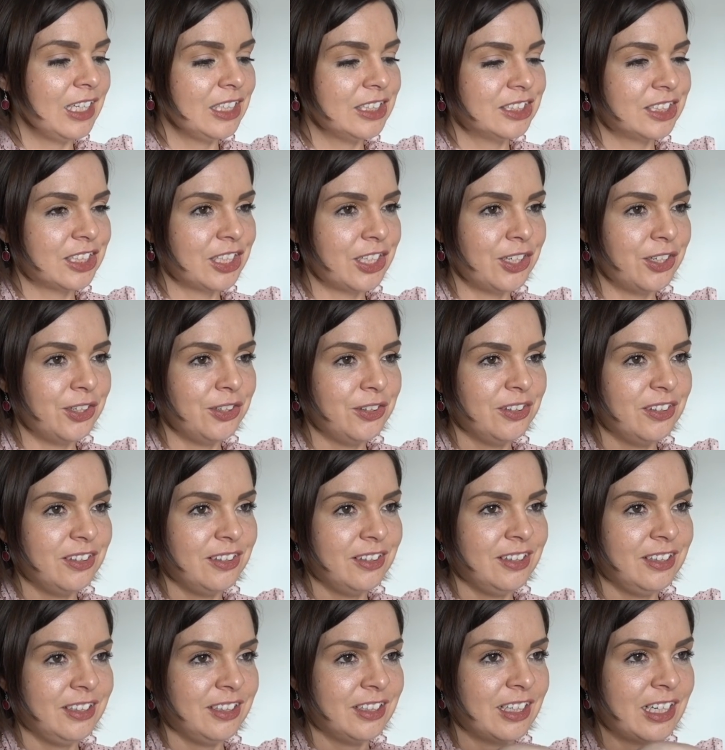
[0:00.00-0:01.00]
So I
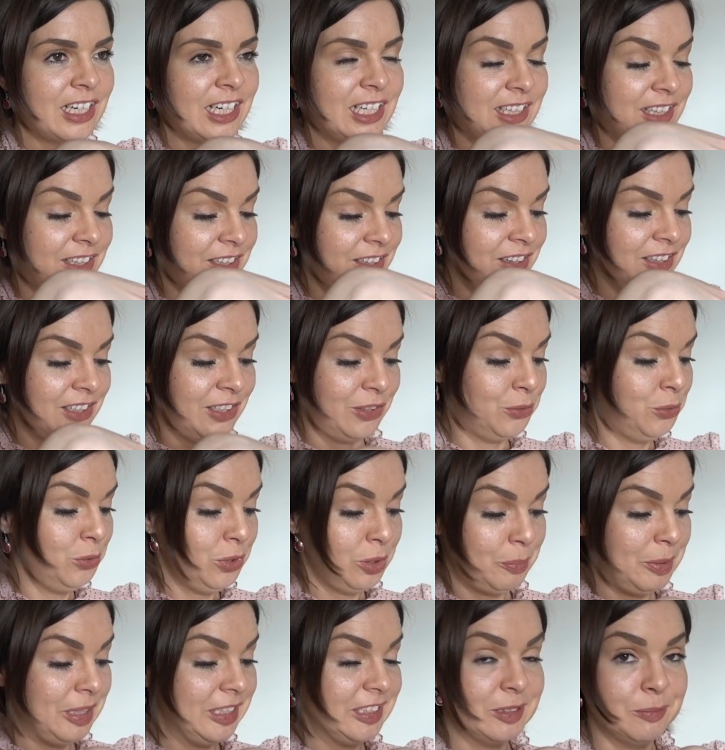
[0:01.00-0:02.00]
had like all
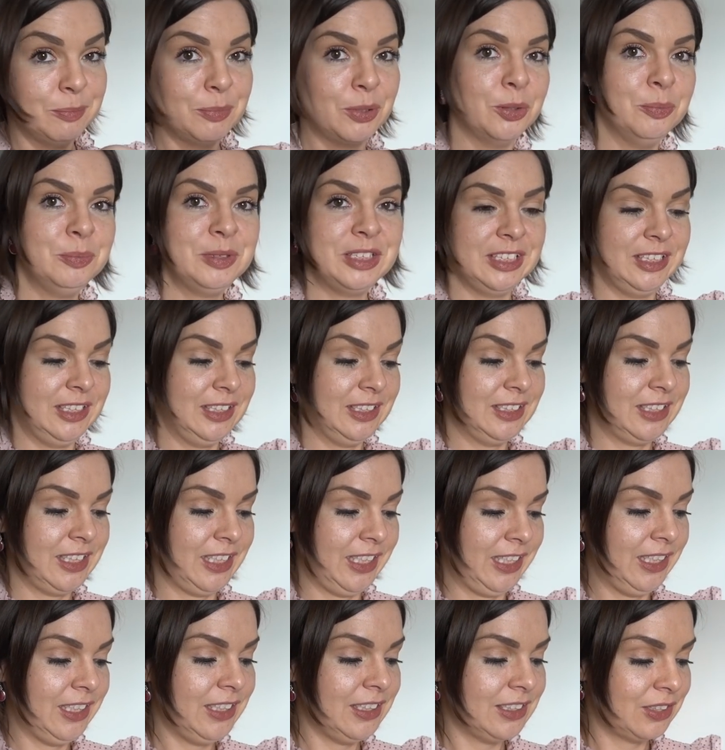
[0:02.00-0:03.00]
the bits and bobs in this
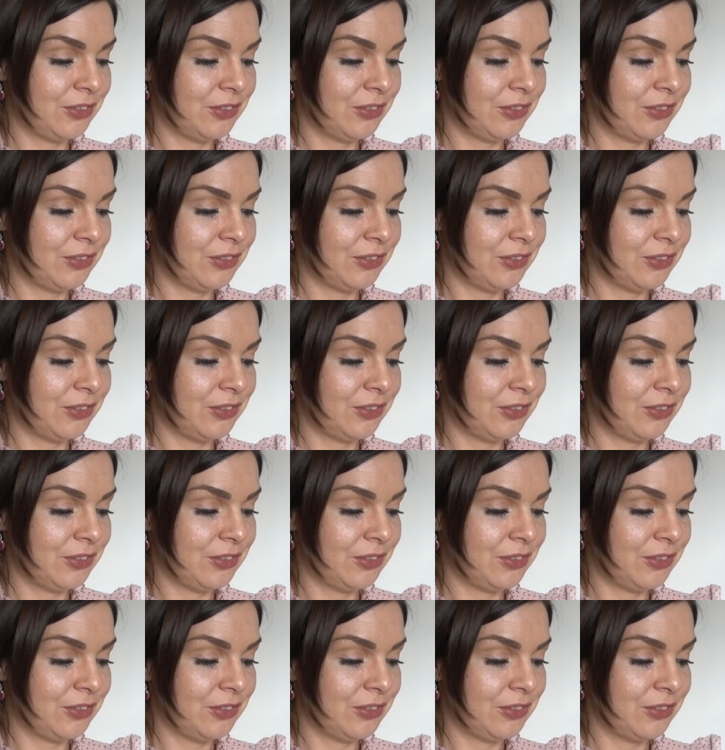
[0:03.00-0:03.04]
kit.